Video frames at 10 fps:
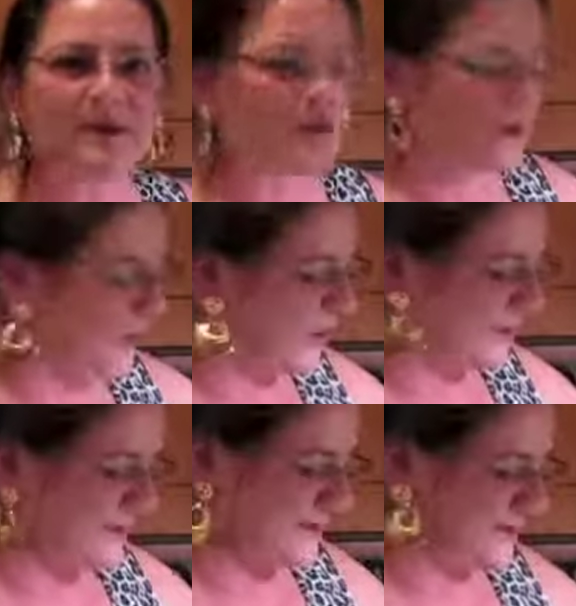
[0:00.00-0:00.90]
doing all
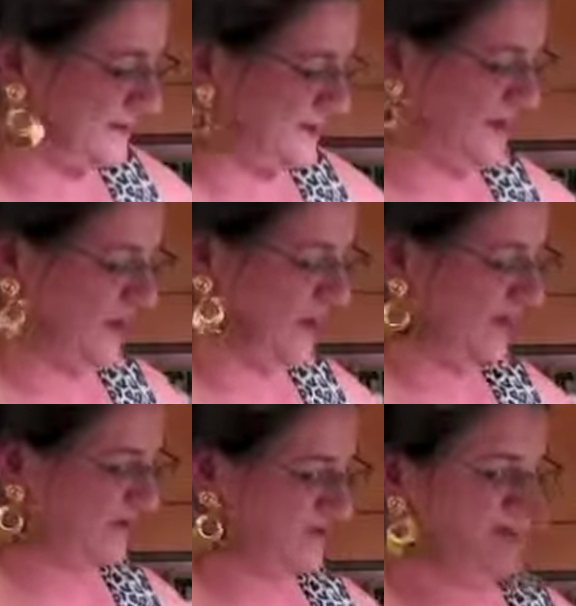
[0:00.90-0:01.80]
this, you know,
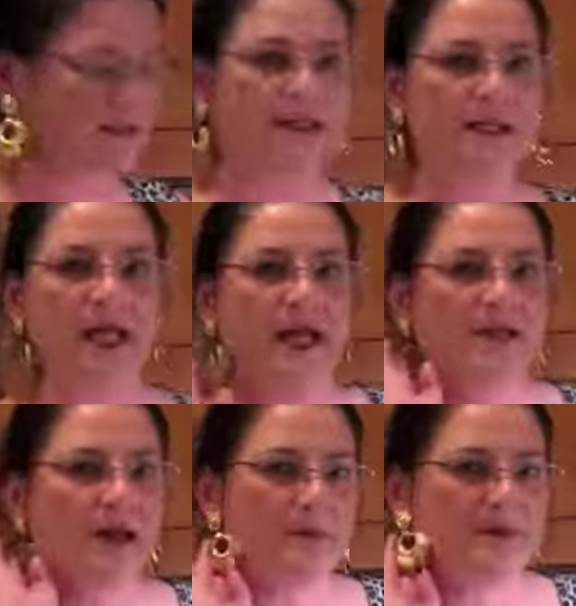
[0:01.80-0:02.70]
even as
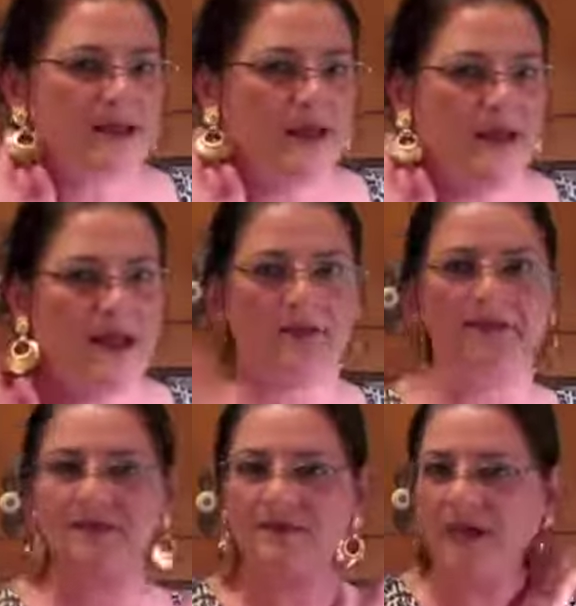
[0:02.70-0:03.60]
glammed up as I
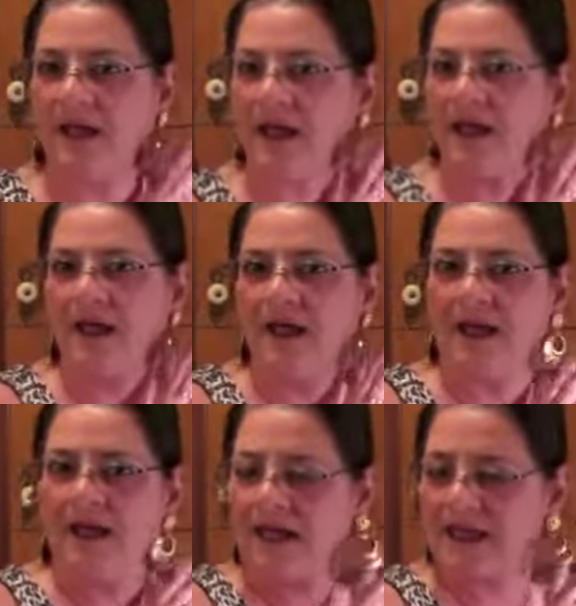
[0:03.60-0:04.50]
am to make,
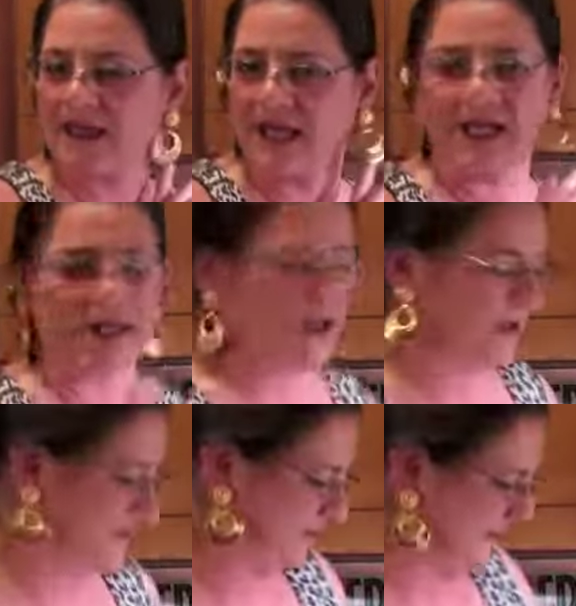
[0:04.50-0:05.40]
thank you, to